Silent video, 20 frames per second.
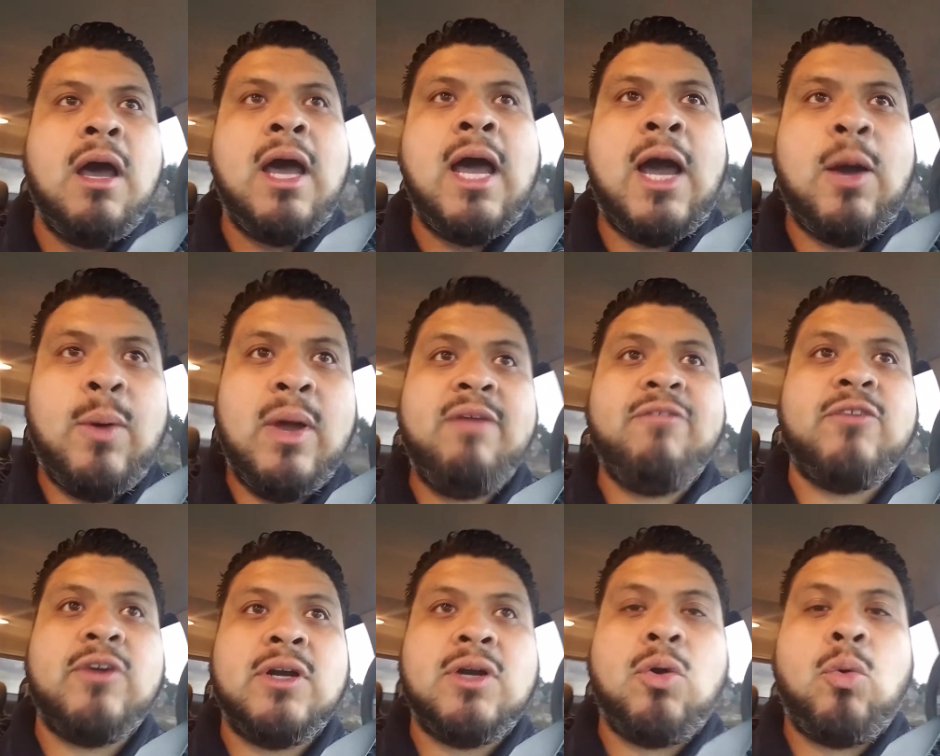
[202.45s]

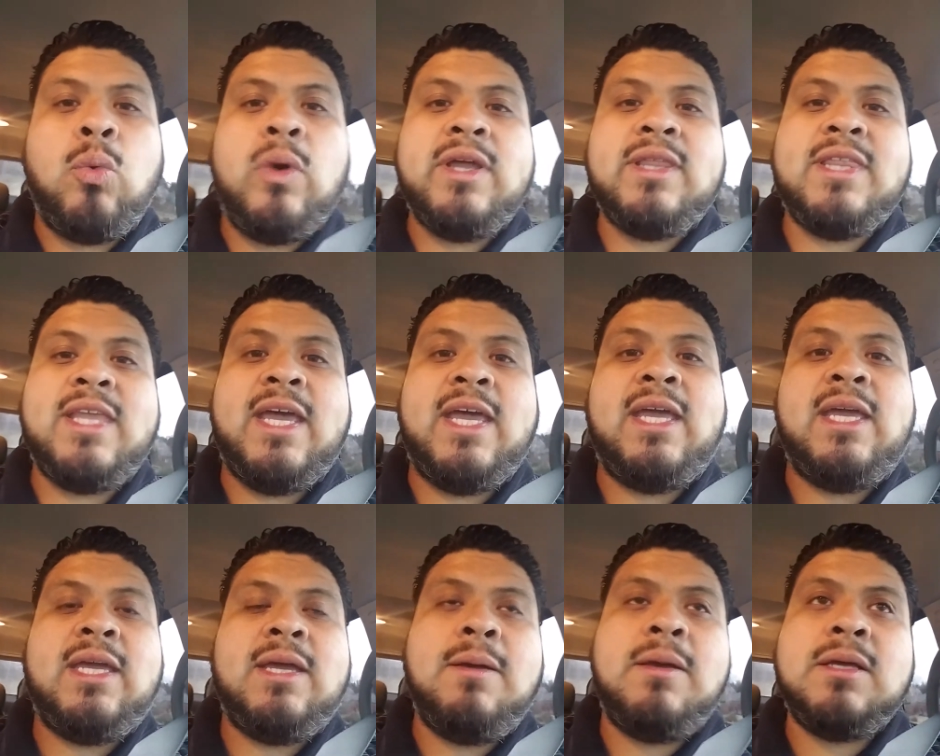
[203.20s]
However, when
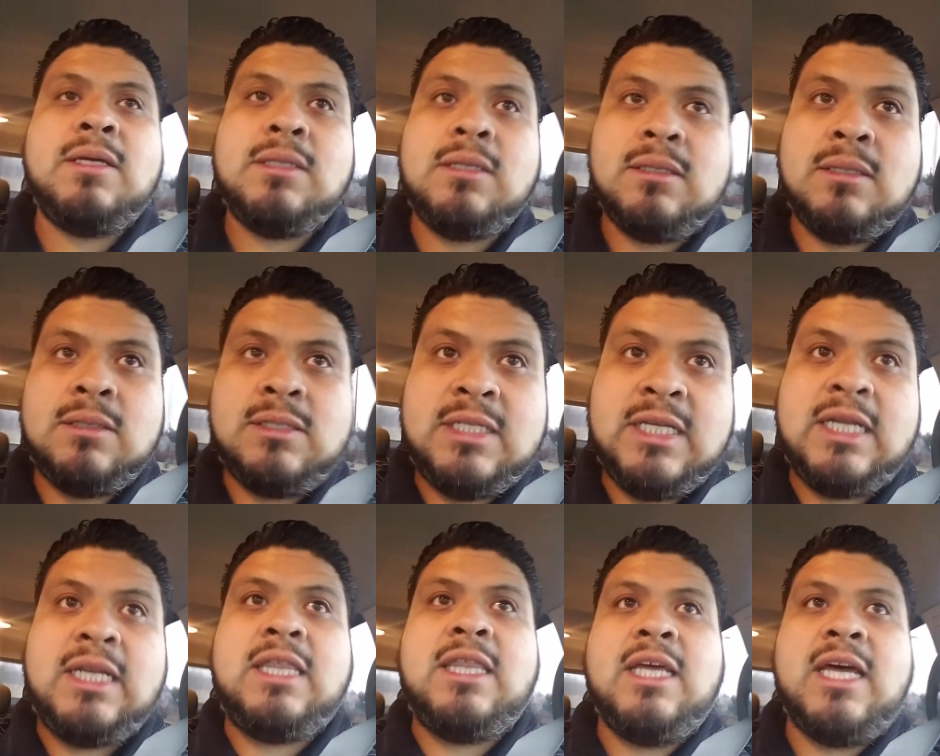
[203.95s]
they
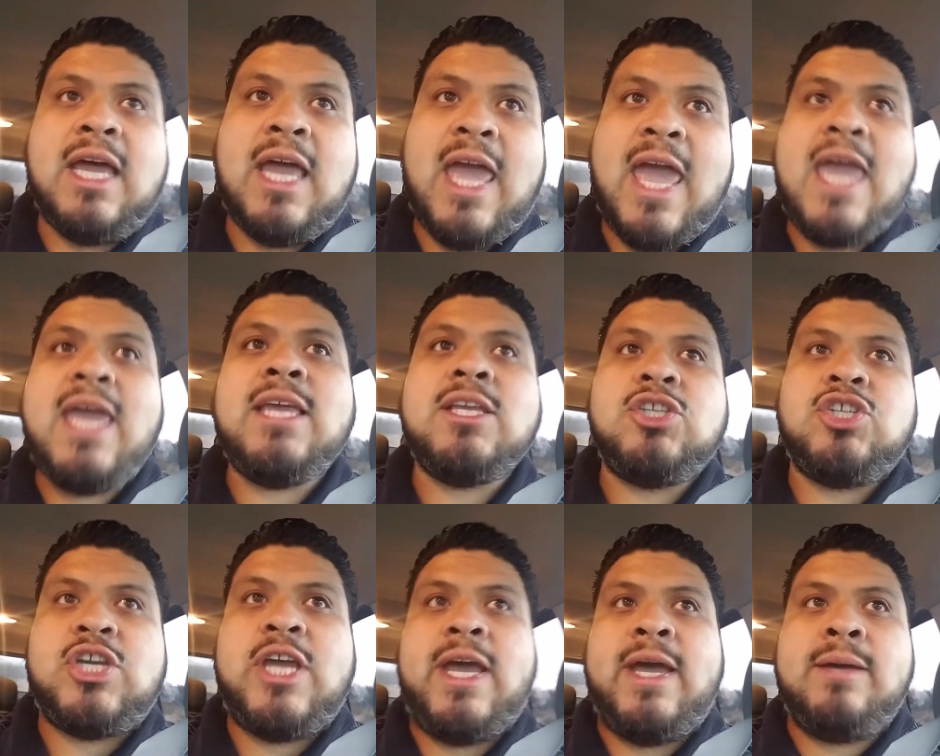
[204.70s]
did the 8
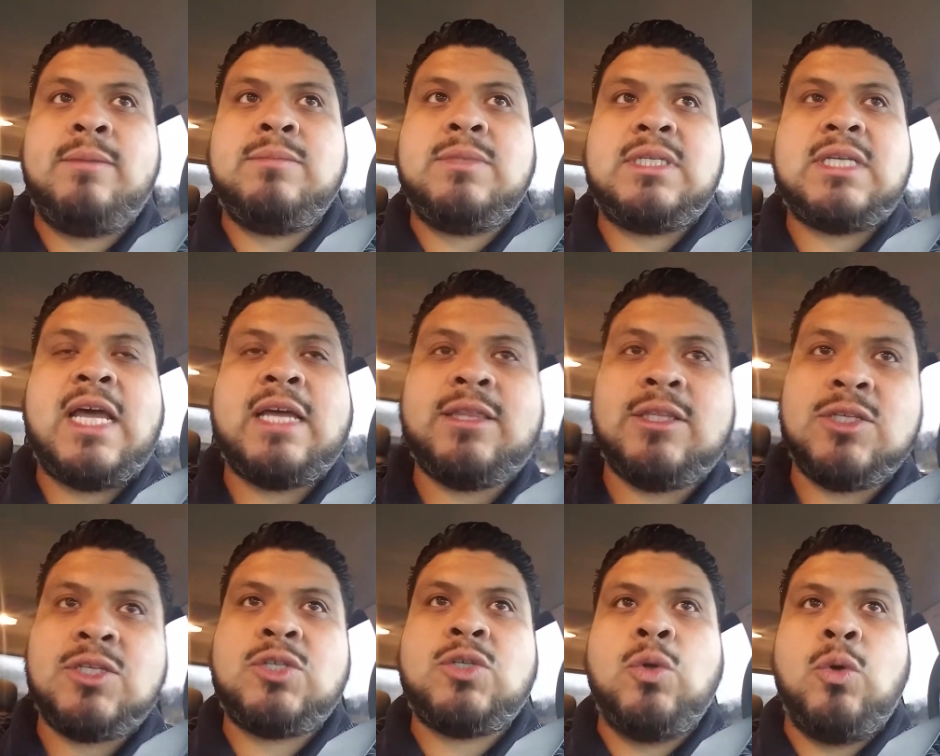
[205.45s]
jams at
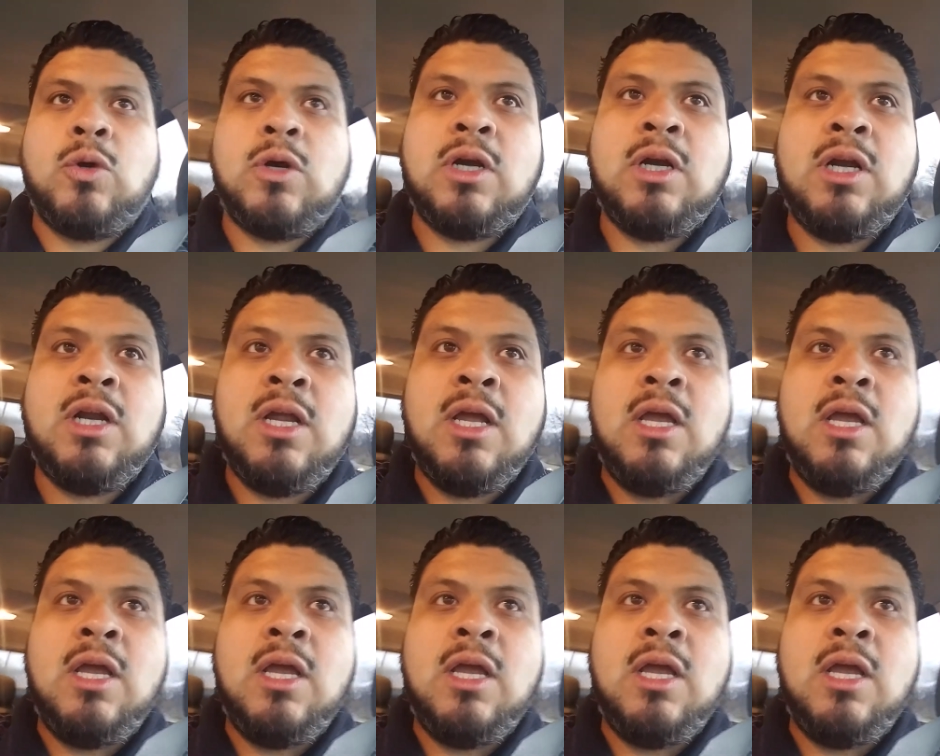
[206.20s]
the store,